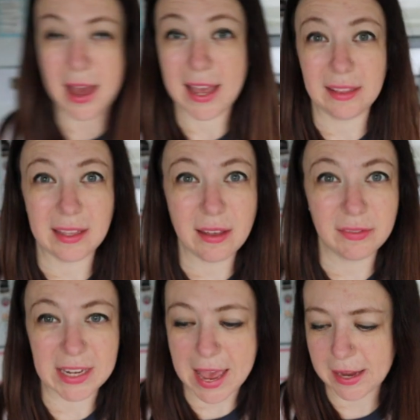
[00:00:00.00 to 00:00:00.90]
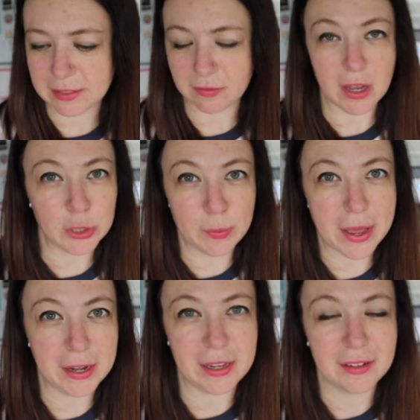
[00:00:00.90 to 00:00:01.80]
I love Daks, I've talked
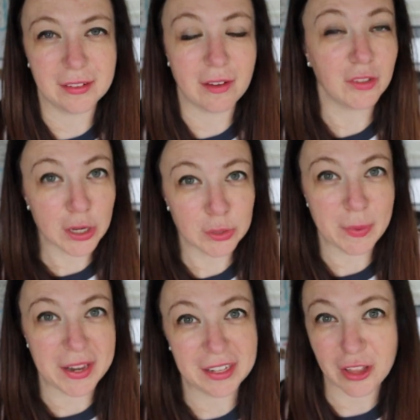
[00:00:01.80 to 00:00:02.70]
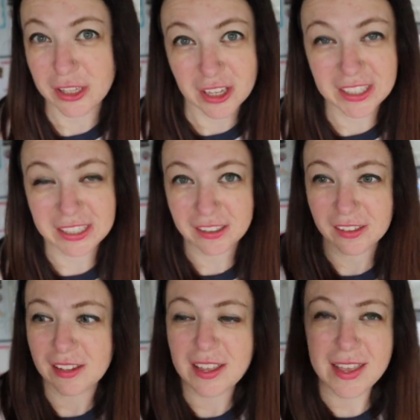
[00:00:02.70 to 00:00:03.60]
about it, I've talked about it lots on
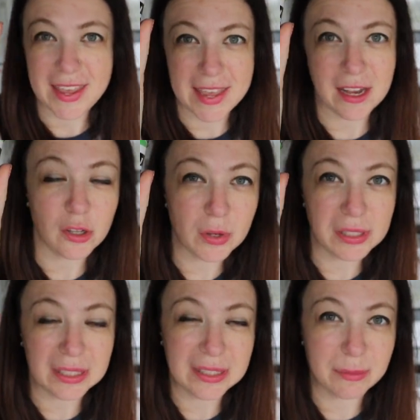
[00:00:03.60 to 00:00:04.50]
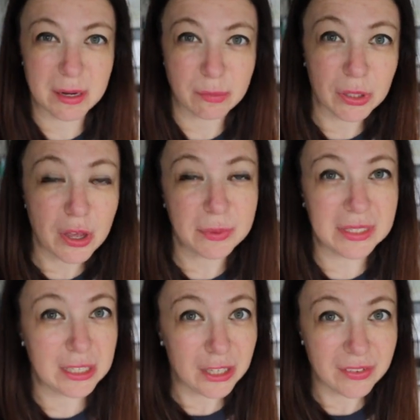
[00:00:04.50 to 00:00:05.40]
here and I'll go ahead and link them down below because
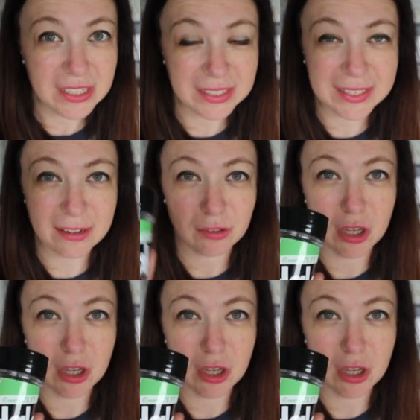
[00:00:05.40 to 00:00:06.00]
I do have a discount